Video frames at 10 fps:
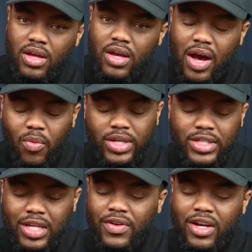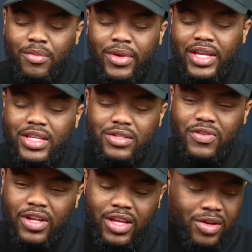I wasn't even gonna make this
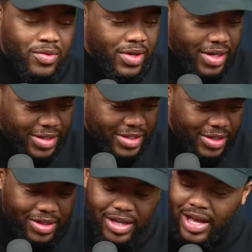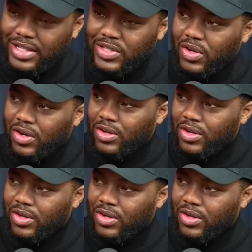video until I saw